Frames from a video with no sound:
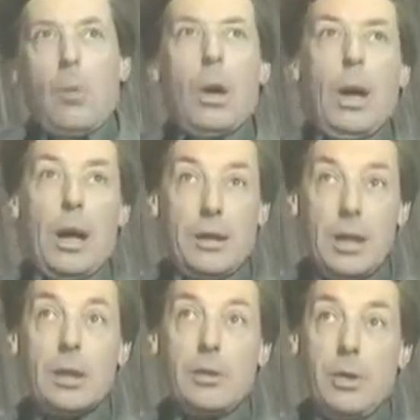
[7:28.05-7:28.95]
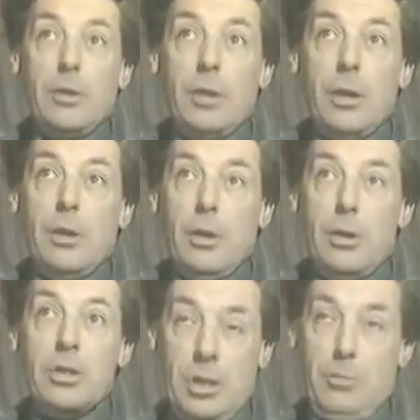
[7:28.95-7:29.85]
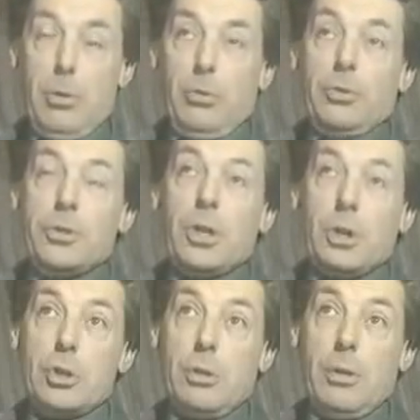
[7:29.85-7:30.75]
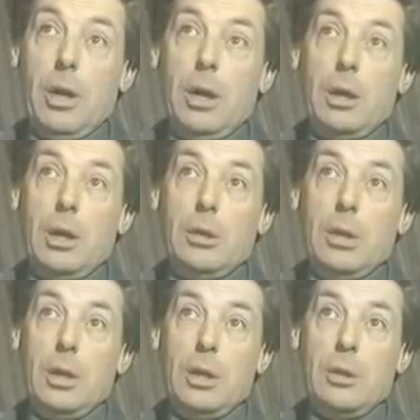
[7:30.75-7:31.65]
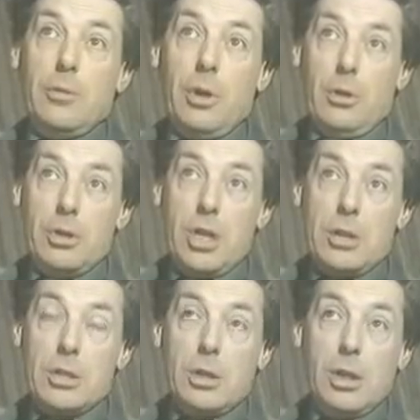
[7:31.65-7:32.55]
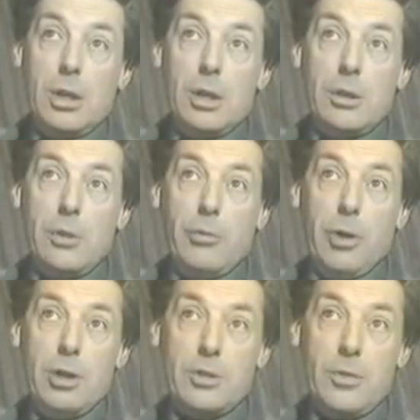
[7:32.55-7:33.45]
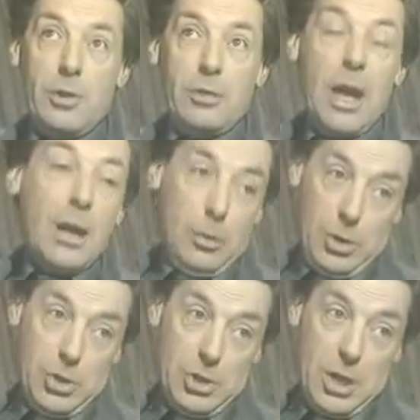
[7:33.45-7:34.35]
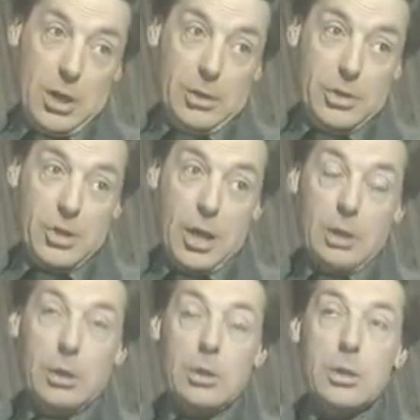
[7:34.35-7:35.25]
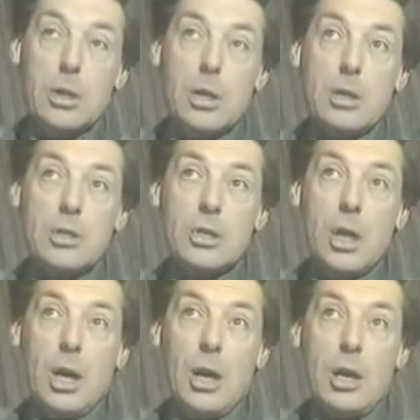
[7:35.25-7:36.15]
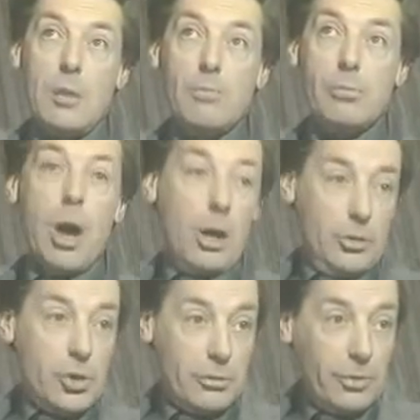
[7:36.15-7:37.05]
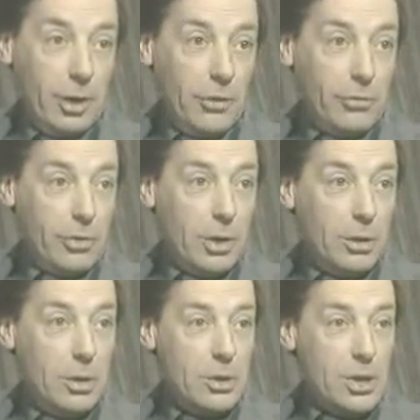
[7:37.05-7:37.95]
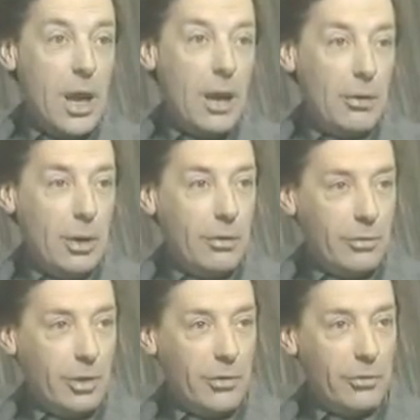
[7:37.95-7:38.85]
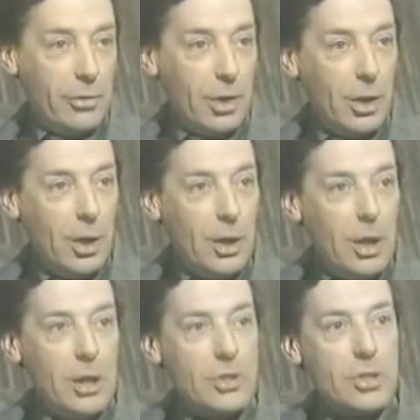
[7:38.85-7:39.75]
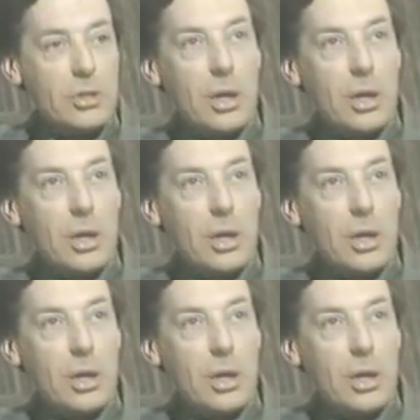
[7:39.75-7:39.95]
Well, I think that there is an important distinction there in the following sense, that the philosophy of language, as I understand it, is a branch of philosophy. It's an area of philosophy. It's